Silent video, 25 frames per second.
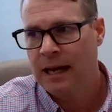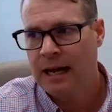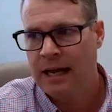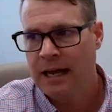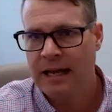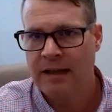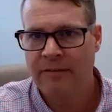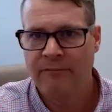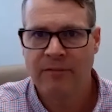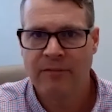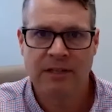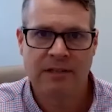
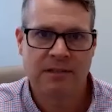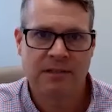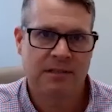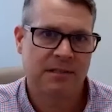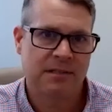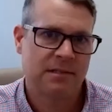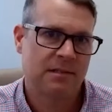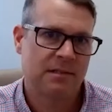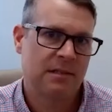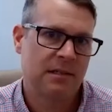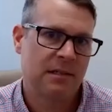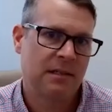
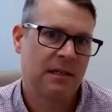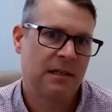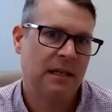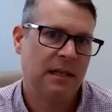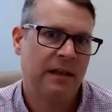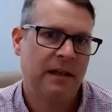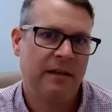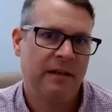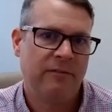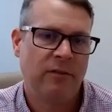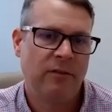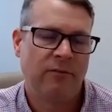
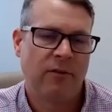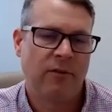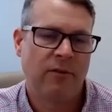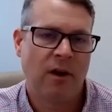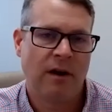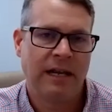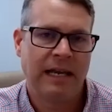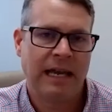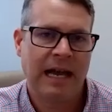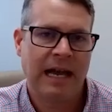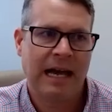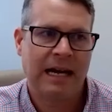if you've
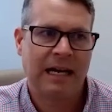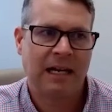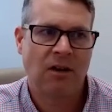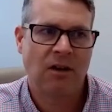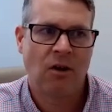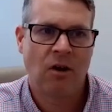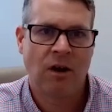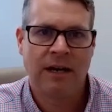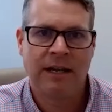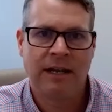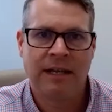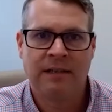already kind of
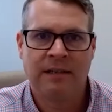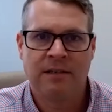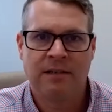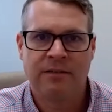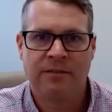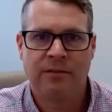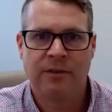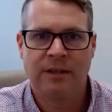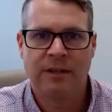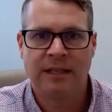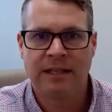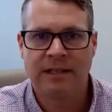gone
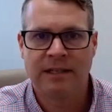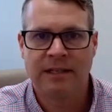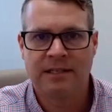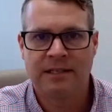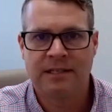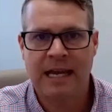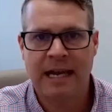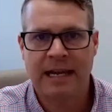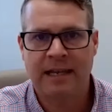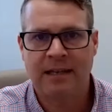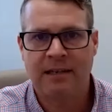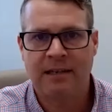into the
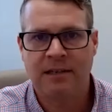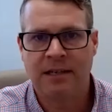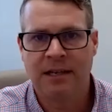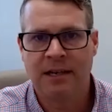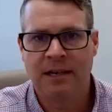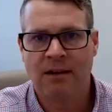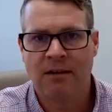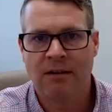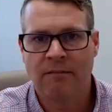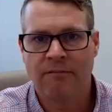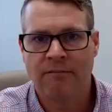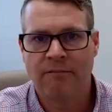second
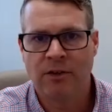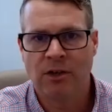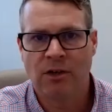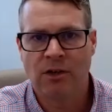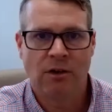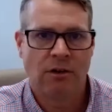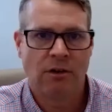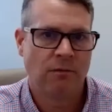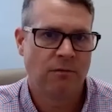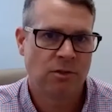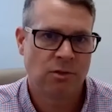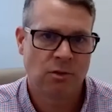year of
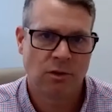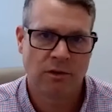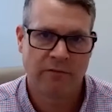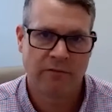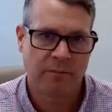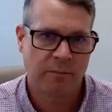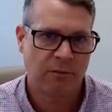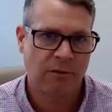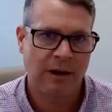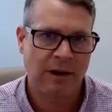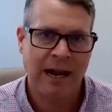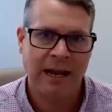your sort
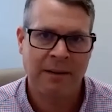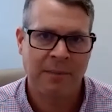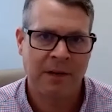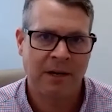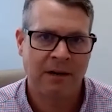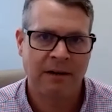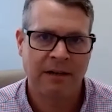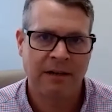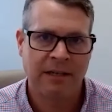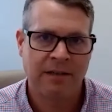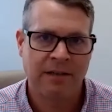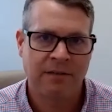of
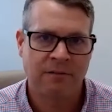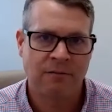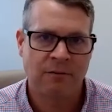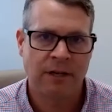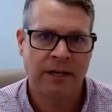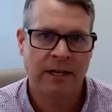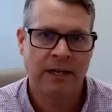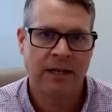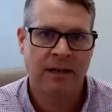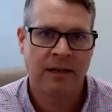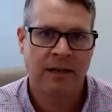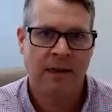primary
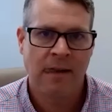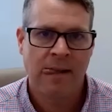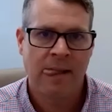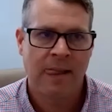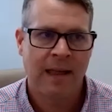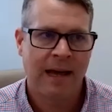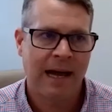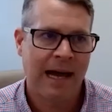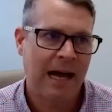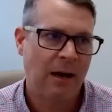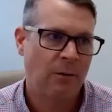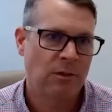E3,
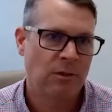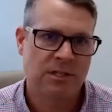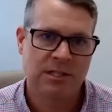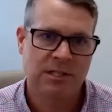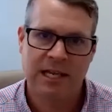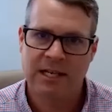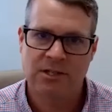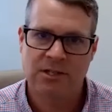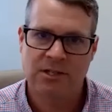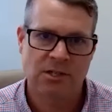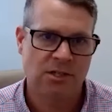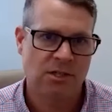I would
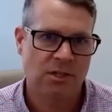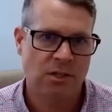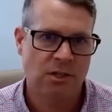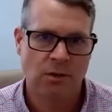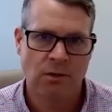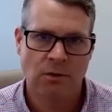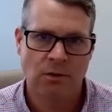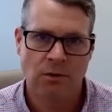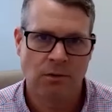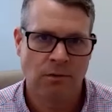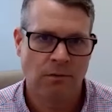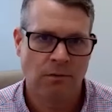say just
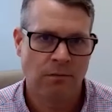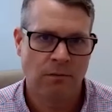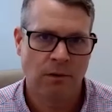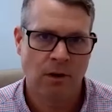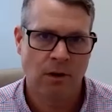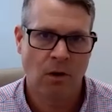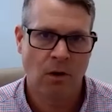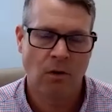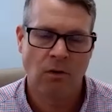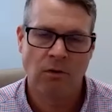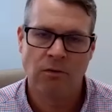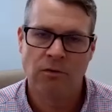do
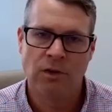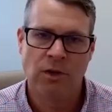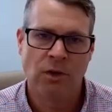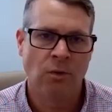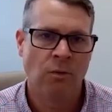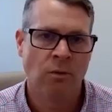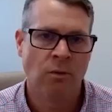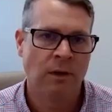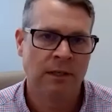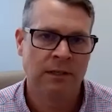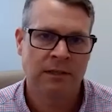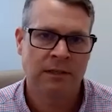a whole new
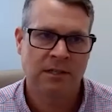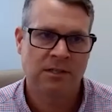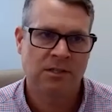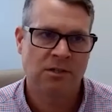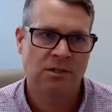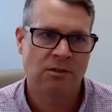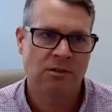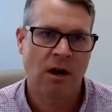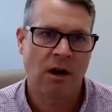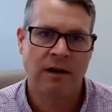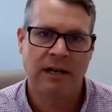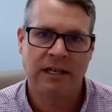one, because
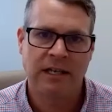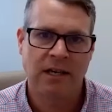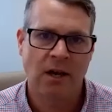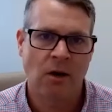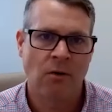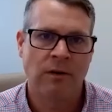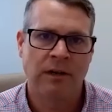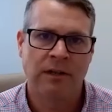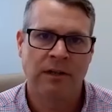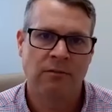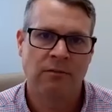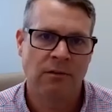you're already
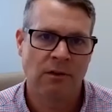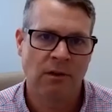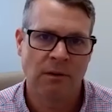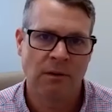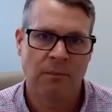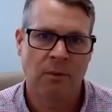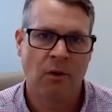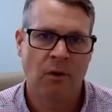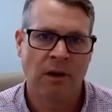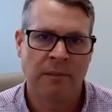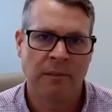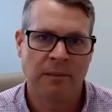going through the
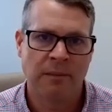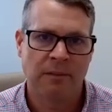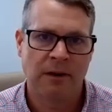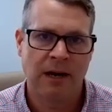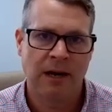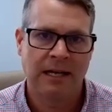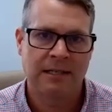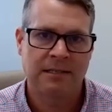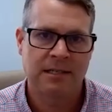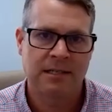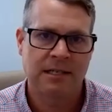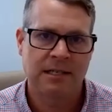appointment
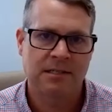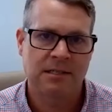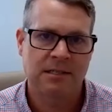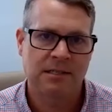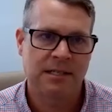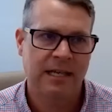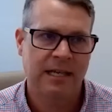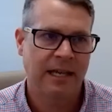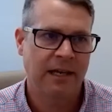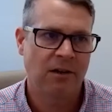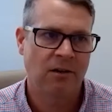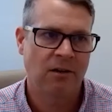process and
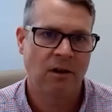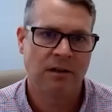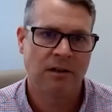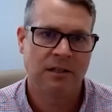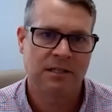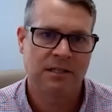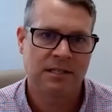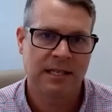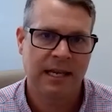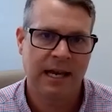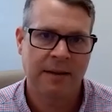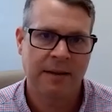taking all
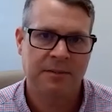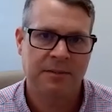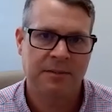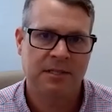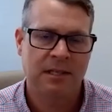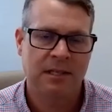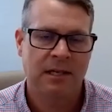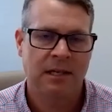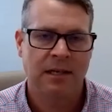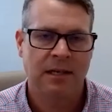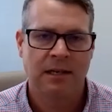these steps.